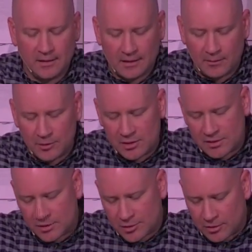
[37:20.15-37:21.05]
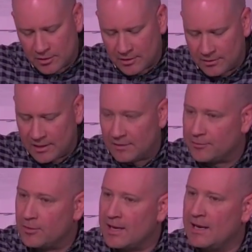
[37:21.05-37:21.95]
And I would just assure you that if
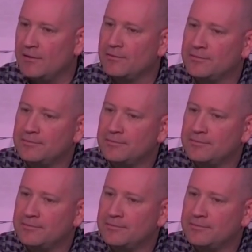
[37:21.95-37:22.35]
you have